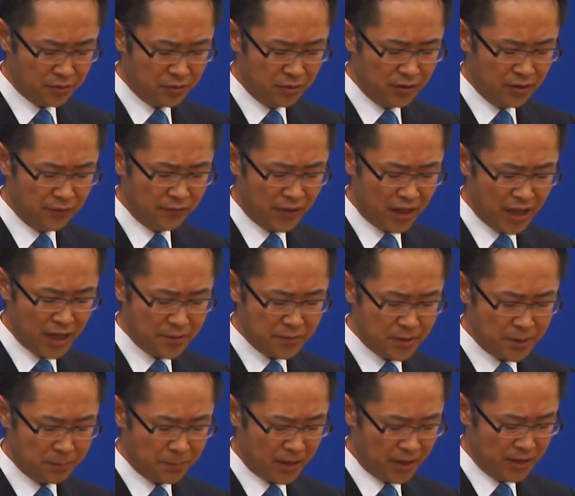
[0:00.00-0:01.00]
to revive
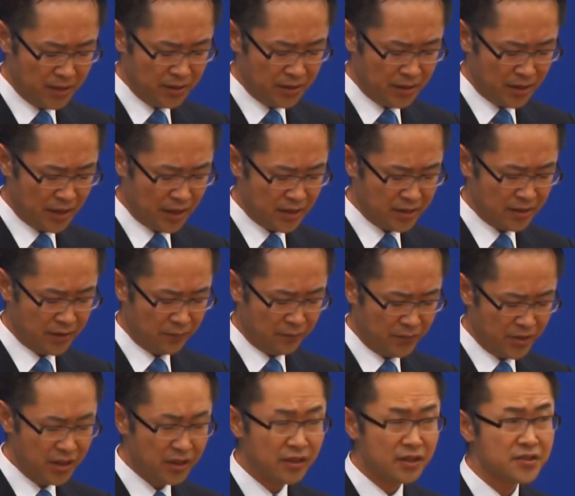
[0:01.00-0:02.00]
Japan as a
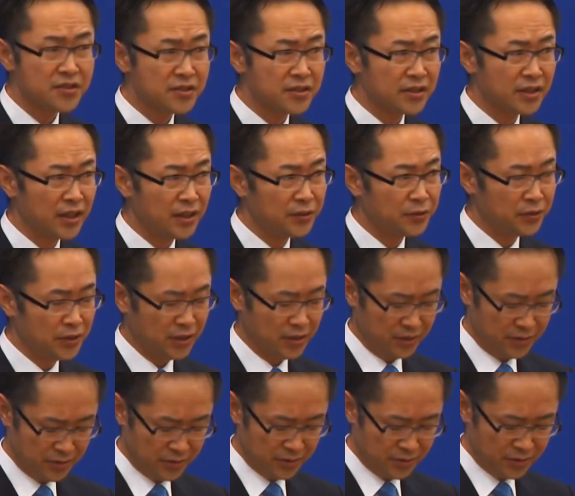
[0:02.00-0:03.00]
vigorous country.
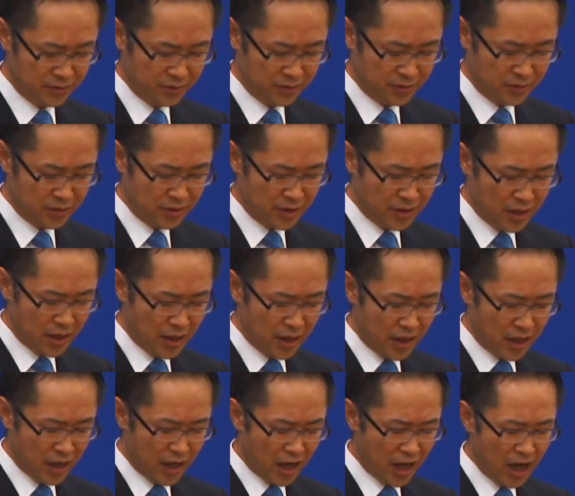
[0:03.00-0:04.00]

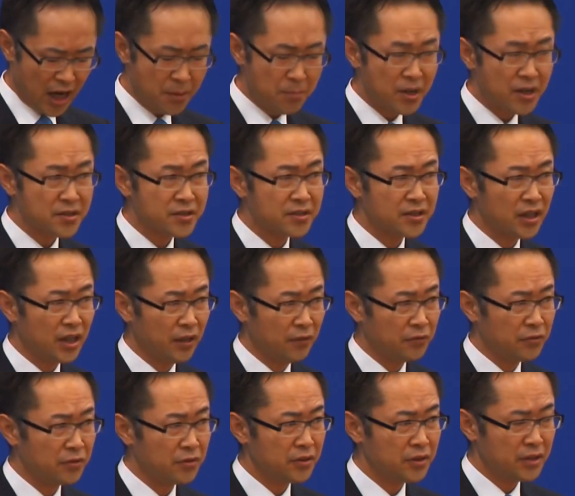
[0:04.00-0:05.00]
I
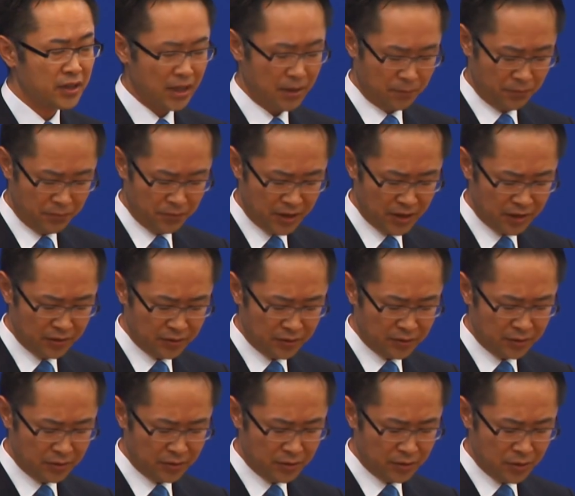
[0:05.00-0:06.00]
myself have led
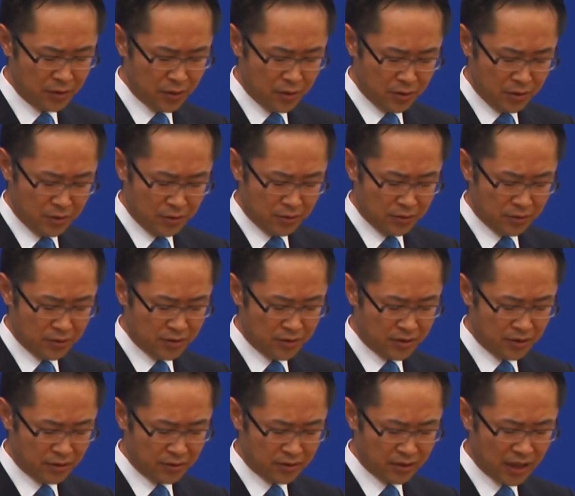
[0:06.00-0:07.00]

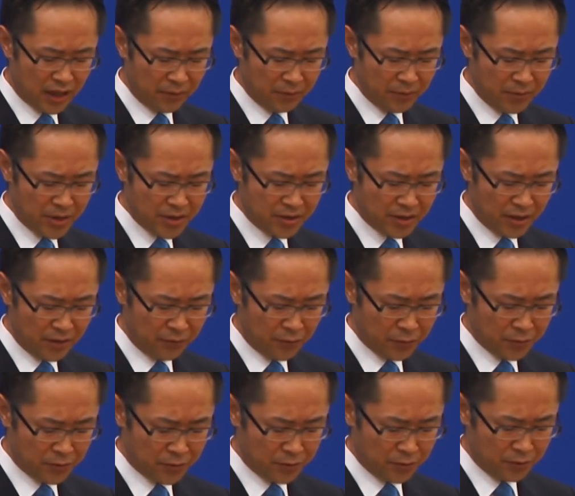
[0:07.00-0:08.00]
the government's
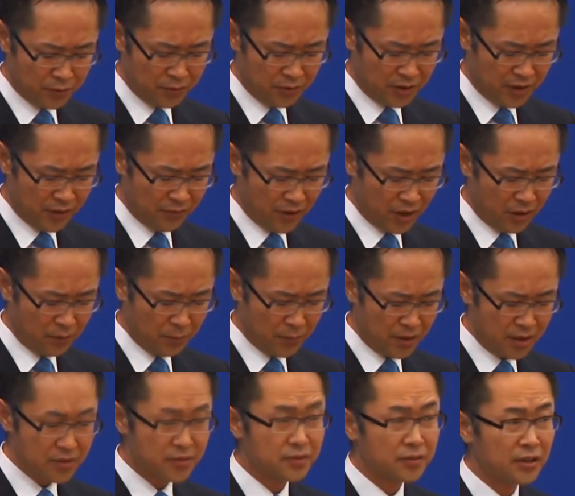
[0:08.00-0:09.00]
efforts to develop
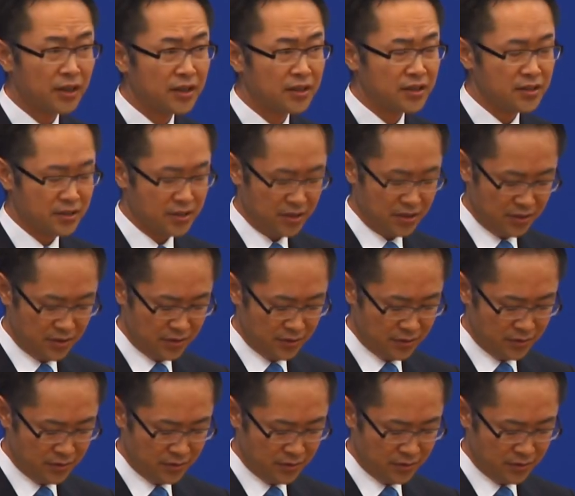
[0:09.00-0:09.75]
this strategy.